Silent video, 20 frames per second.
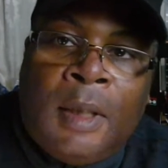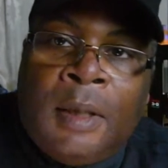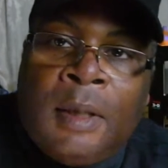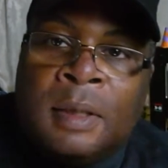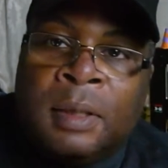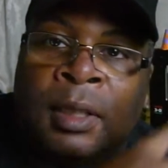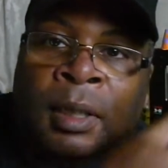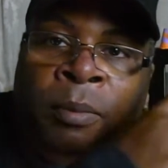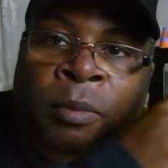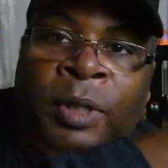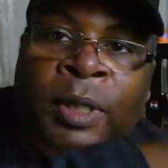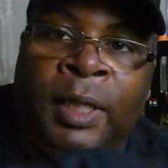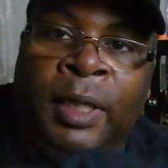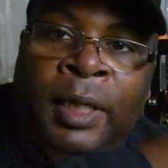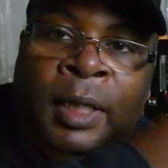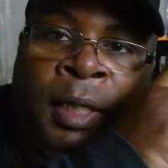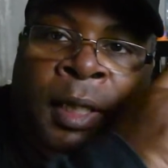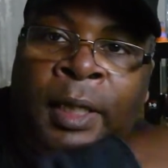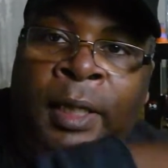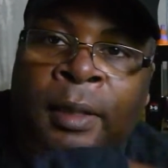somewhere
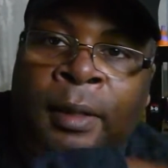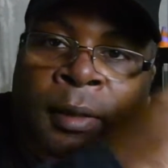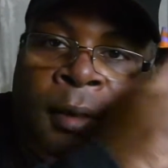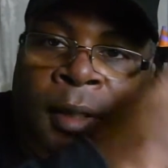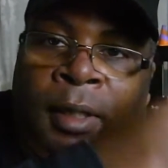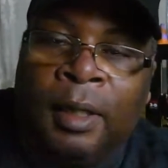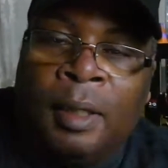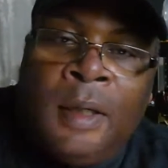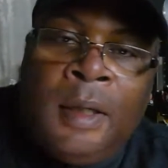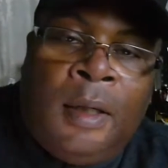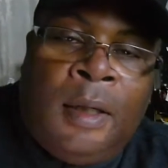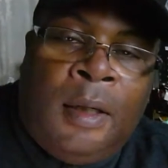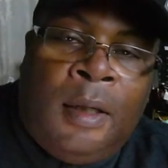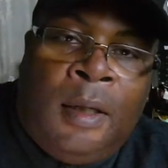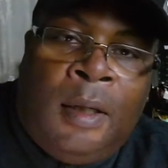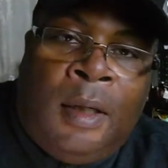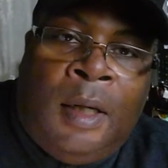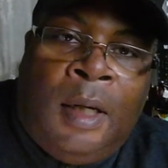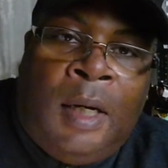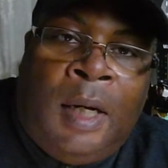here,
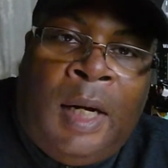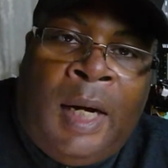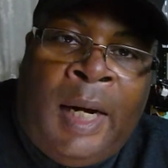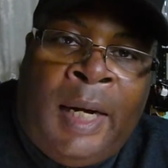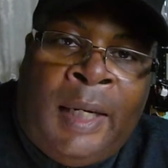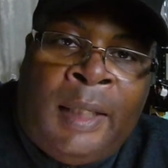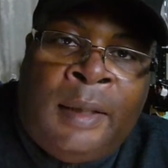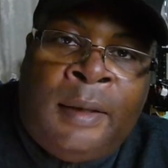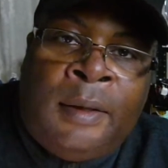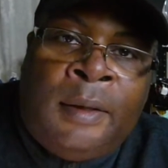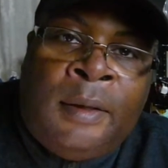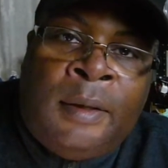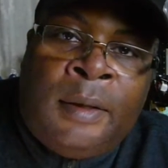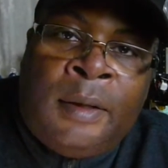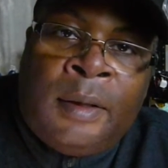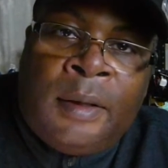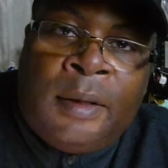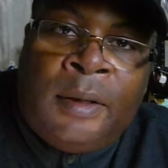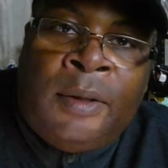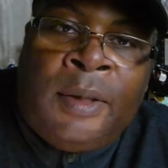
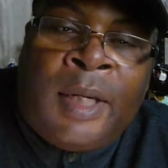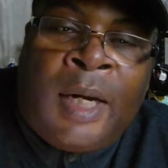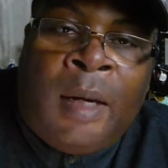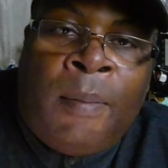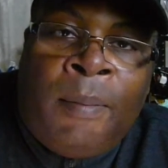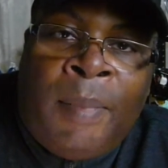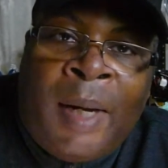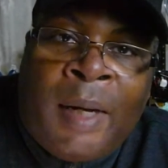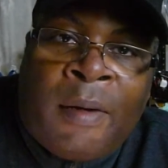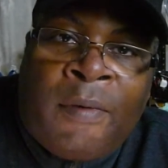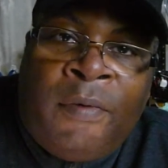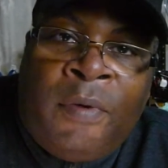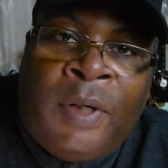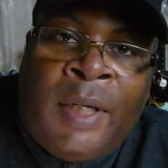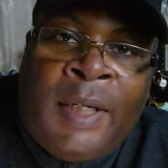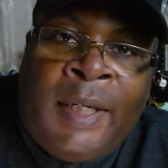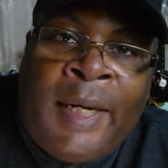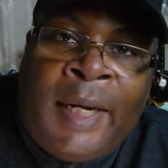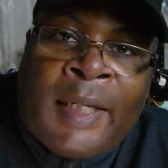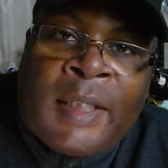and you come back for
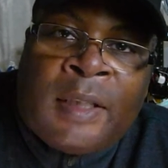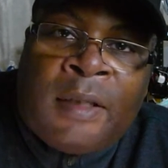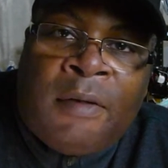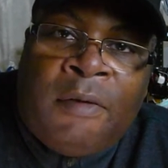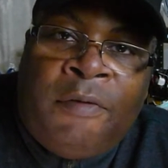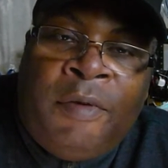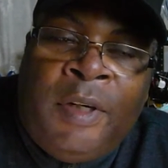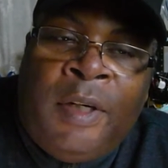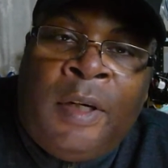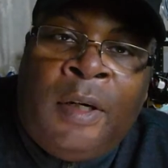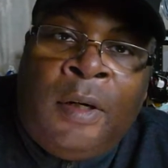the next video